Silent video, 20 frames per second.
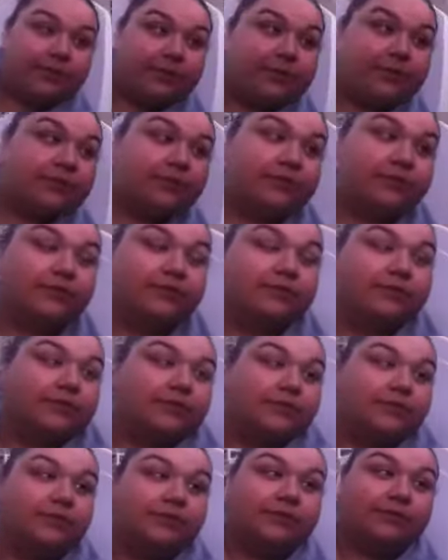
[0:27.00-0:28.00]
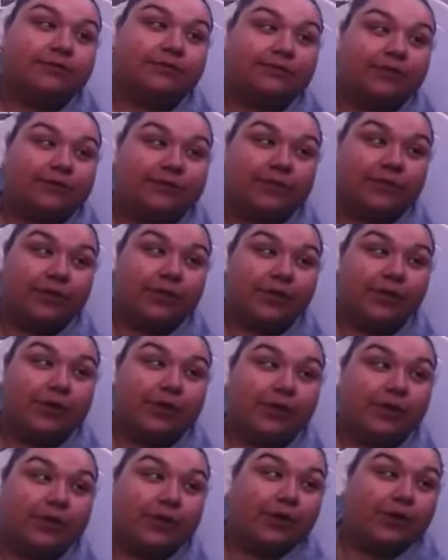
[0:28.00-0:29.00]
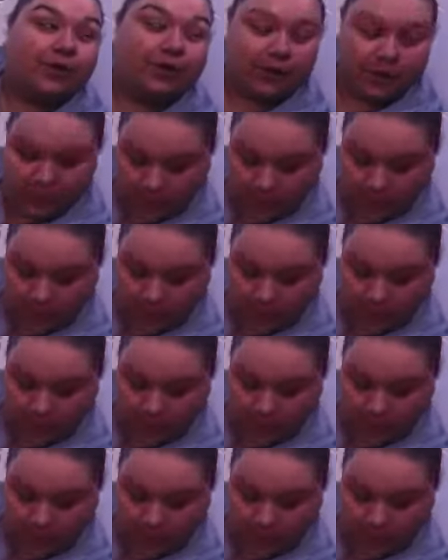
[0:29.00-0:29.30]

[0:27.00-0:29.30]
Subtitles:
The person shown says nothing.